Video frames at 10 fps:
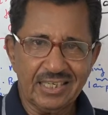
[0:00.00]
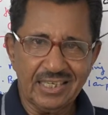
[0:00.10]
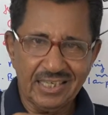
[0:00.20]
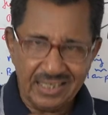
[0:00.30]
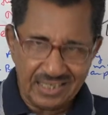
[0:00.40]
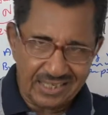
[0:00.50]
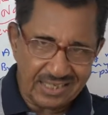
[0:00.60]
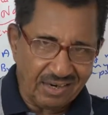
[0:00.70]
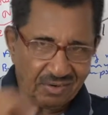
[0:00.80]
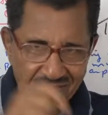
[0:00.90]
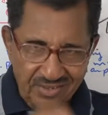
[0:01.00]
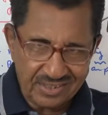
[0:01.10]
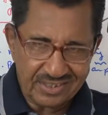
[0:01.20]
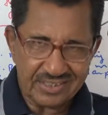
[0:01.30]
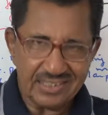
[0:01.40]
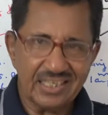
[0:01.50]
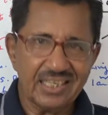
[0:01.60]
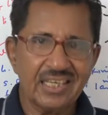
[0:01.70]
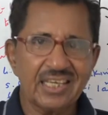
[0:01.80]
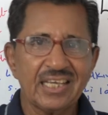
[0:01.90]
in and around
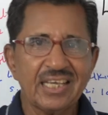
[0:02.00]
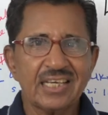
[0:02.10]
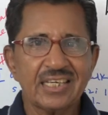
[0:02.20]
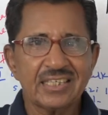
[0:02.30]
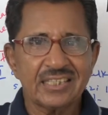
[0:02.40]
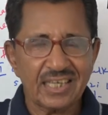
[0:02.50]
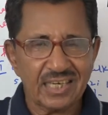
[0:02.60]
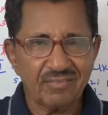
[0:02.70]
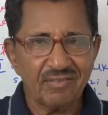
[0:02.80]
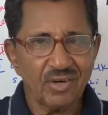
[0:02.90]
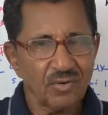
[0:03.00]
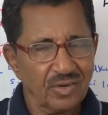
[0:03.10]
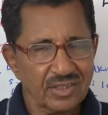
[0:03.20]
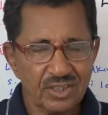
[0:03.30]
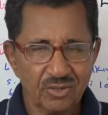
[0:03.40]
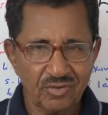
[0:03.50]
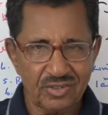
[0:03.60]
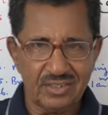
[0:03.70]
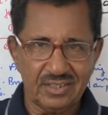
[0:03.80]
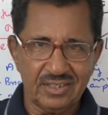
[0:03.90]
the Second World War
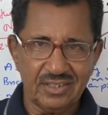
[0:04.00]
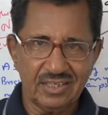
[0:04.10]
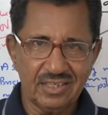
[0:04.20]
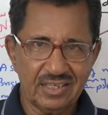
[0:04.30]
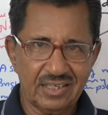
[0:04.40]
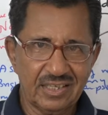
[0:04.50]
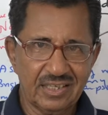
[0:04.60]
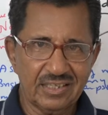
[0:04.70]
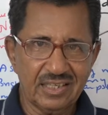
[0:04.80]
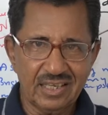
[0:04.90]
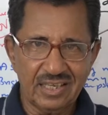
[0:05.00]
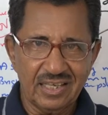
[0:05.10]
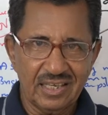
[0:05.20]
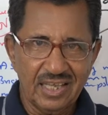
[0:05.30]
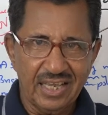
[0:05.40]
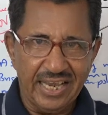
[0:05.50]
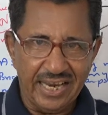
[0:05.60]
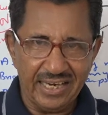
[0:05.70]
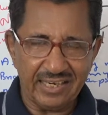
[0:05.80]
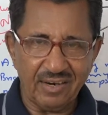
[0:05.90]
situation. The
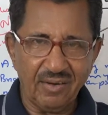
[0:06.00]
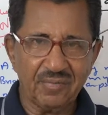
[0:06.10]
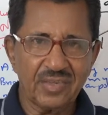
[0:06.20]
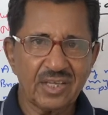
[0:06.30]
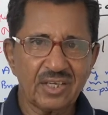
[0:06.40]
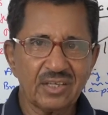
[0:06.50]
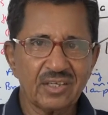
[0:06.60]
hatred of the